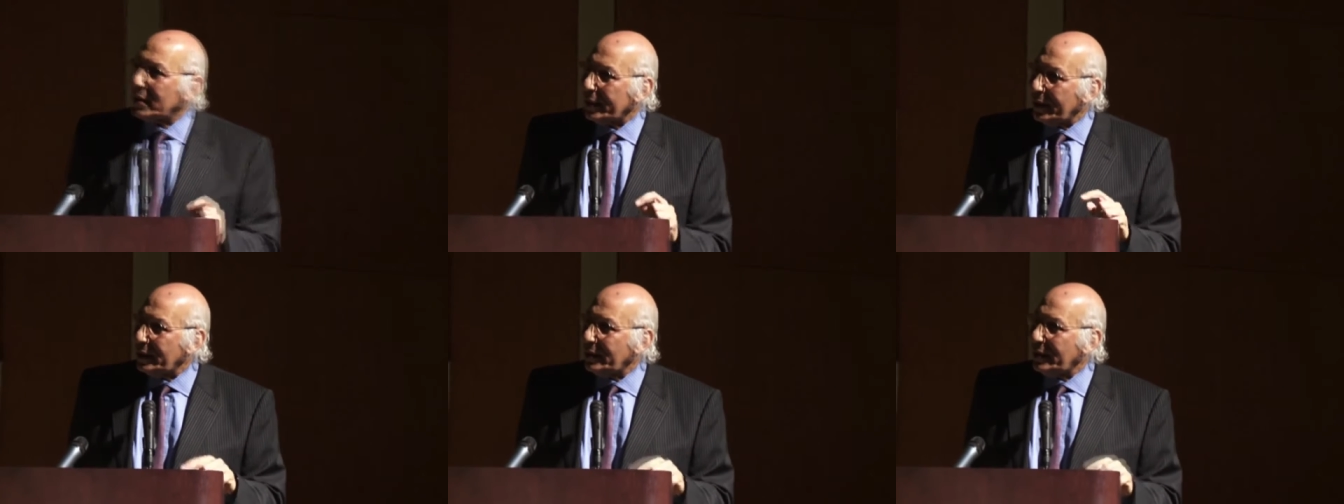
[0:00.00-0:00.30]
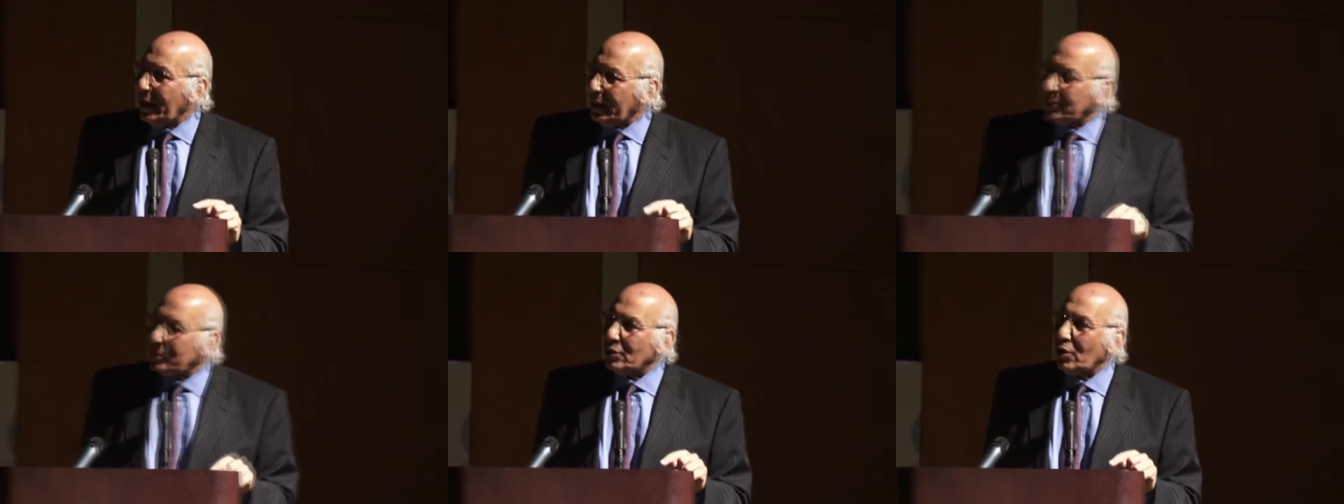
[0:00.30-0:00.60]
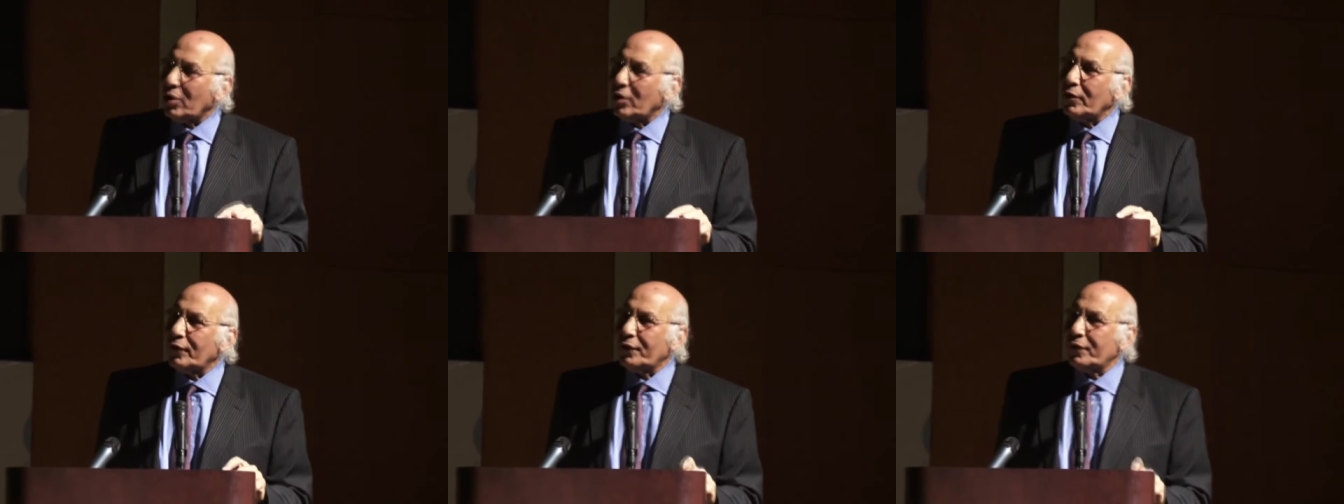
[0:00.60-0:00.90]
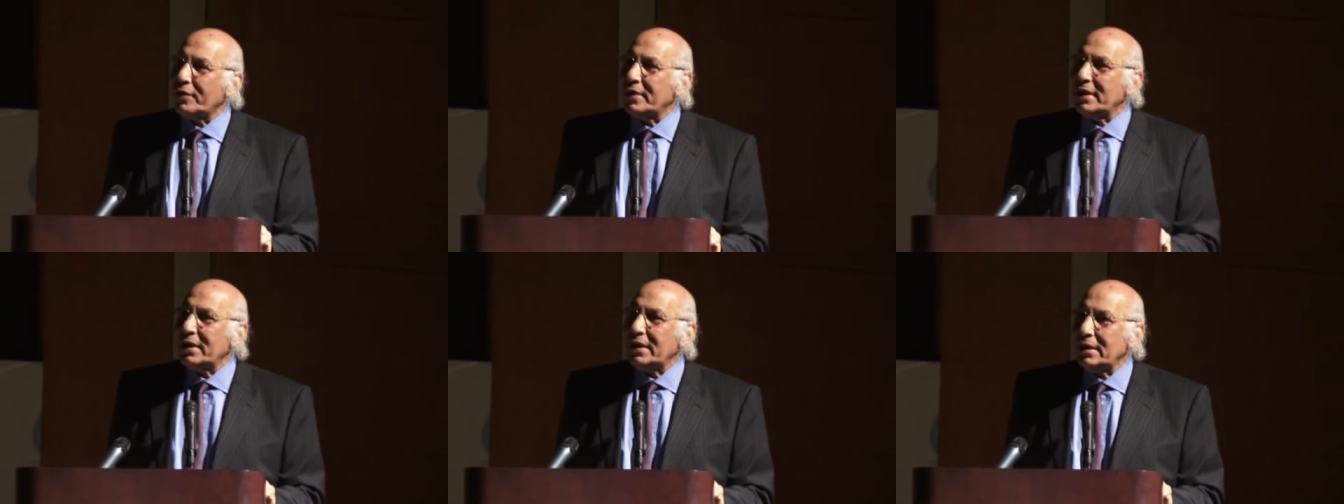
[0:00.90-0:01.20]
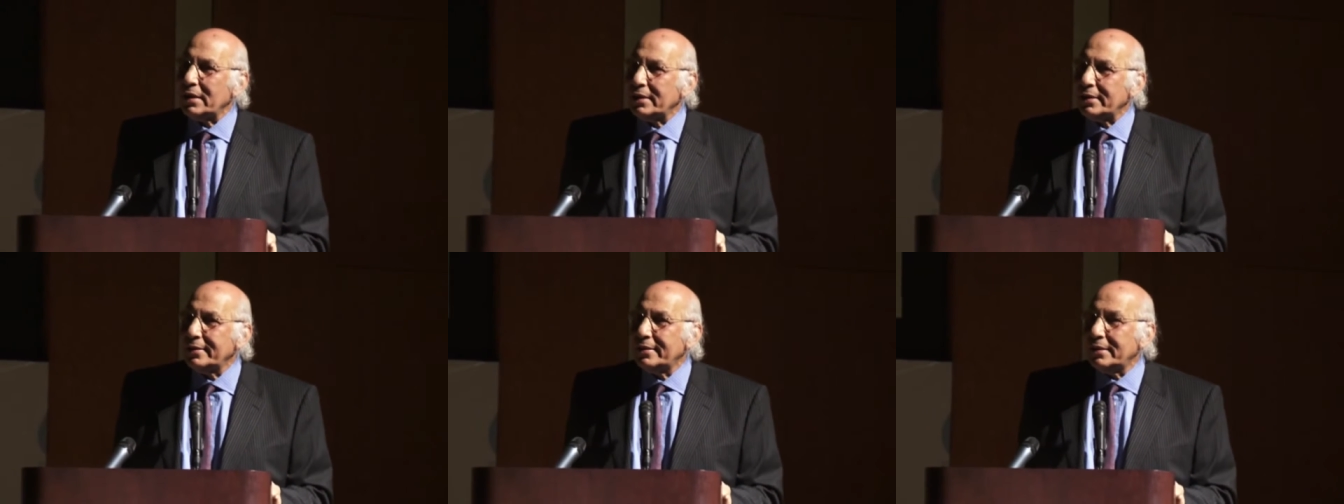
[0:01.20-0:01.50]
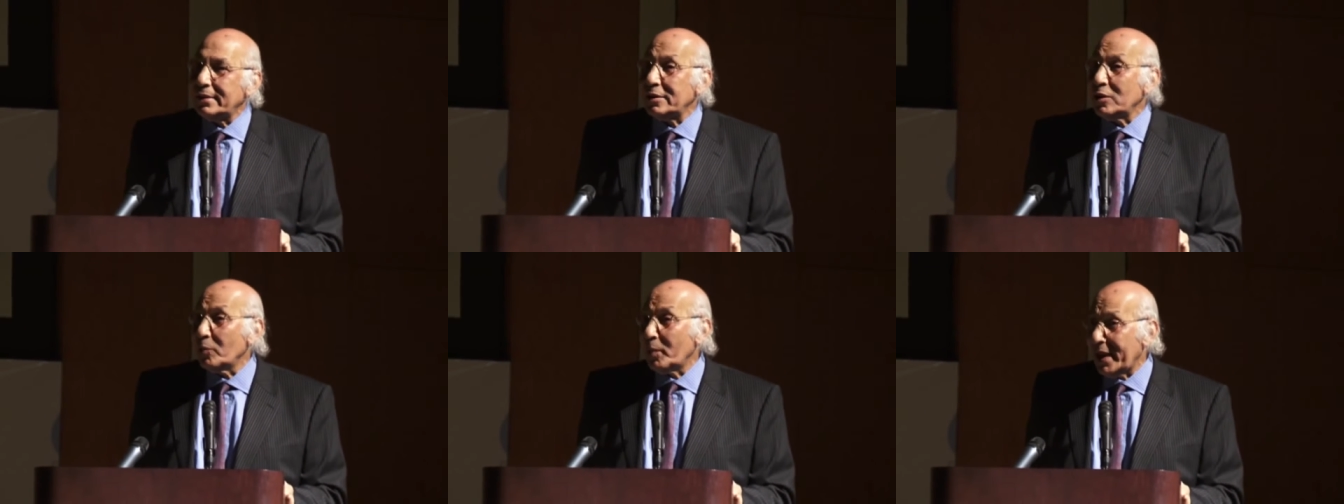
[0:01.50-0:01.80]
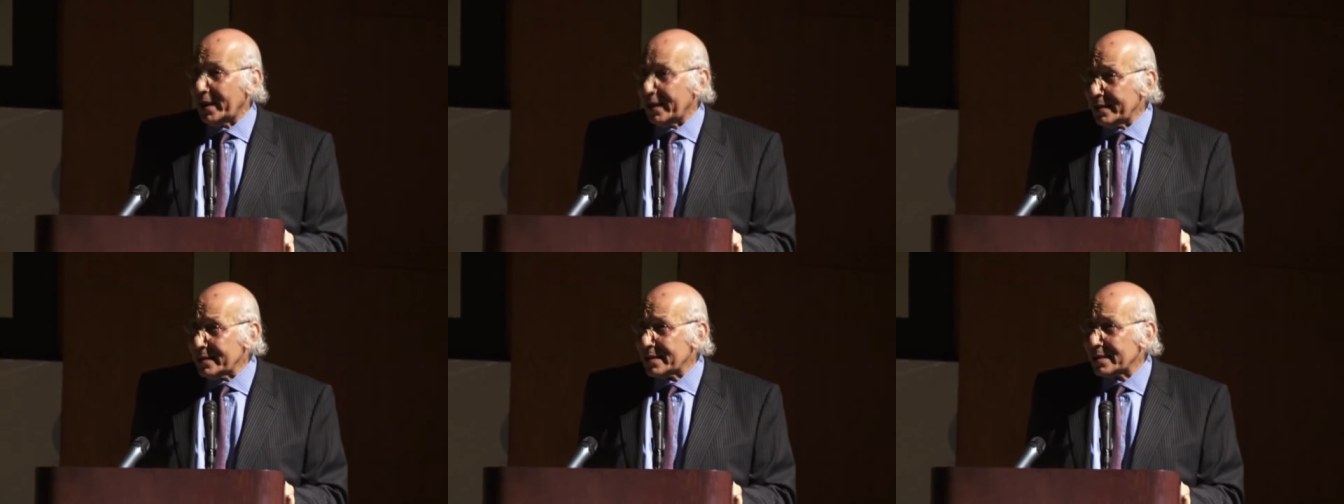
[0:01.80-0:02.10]
the date of the
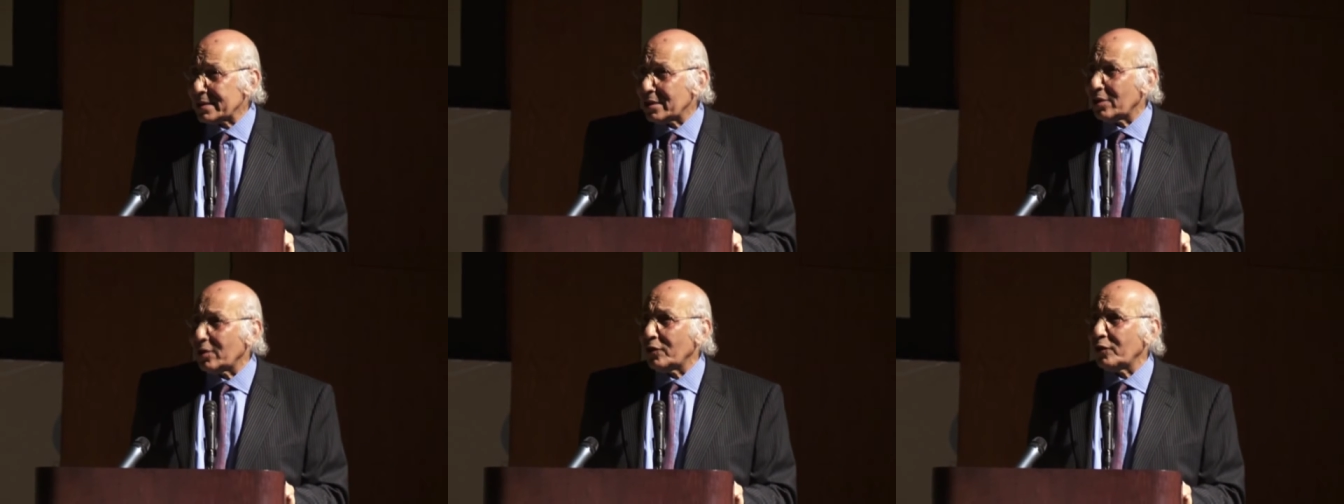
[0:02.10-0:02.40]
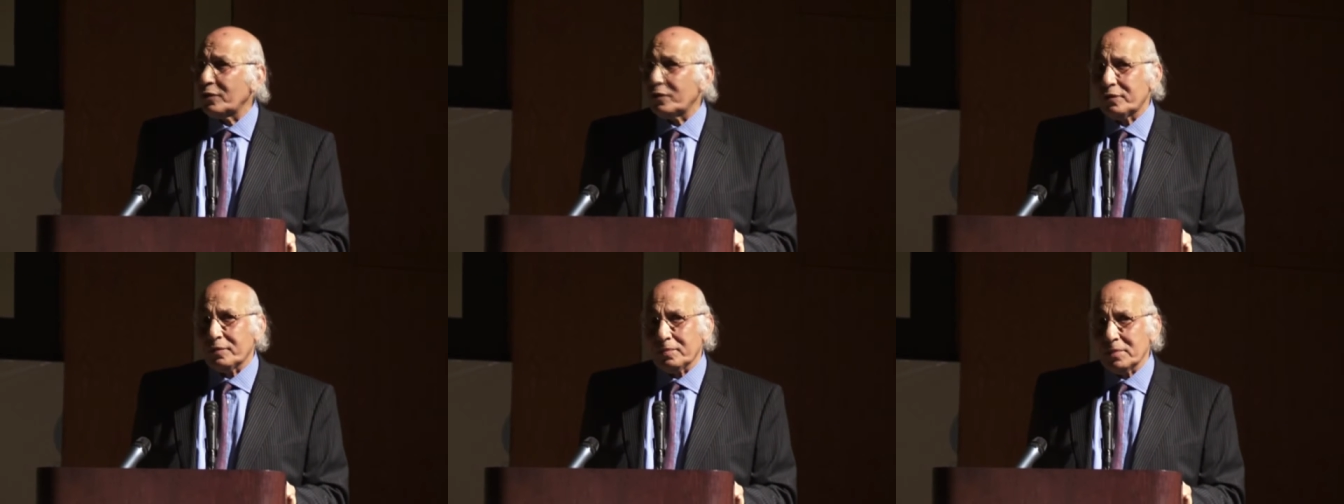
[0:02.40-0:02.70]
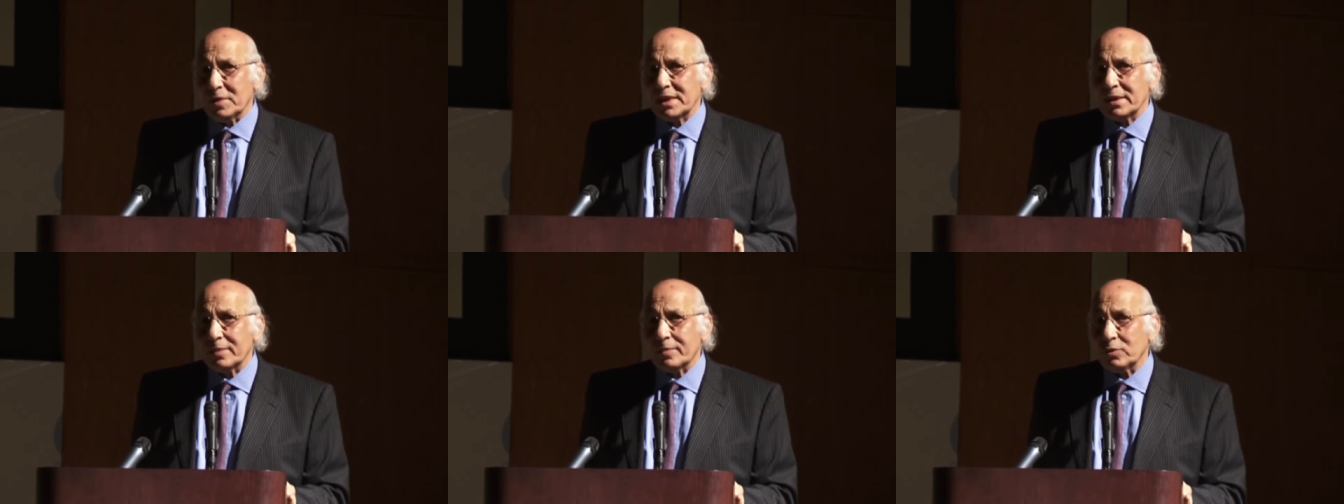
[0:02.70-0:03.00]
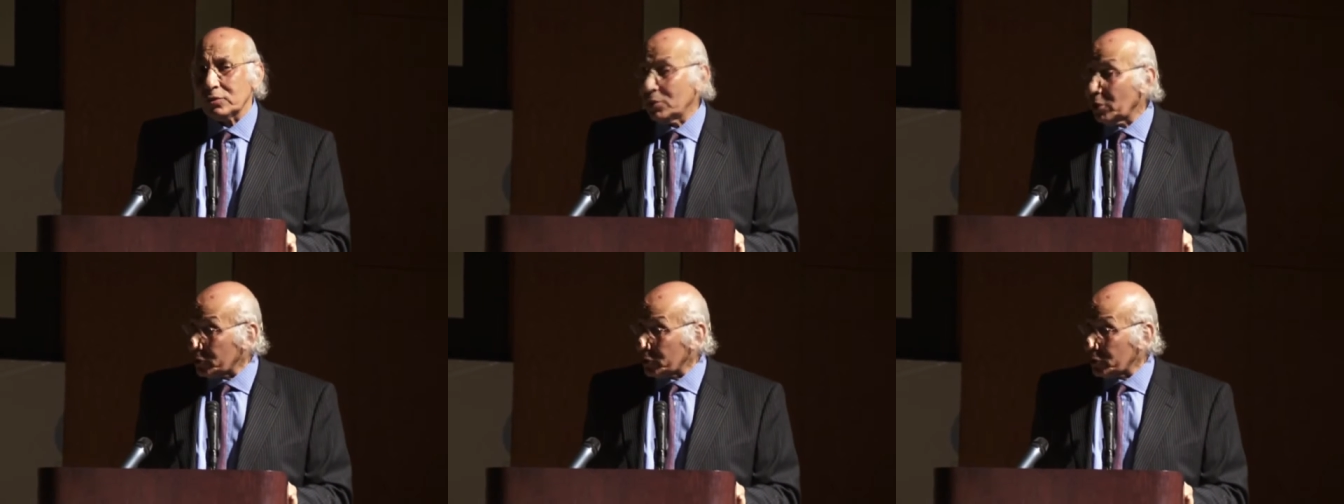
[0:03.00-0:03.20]
demise of Mr.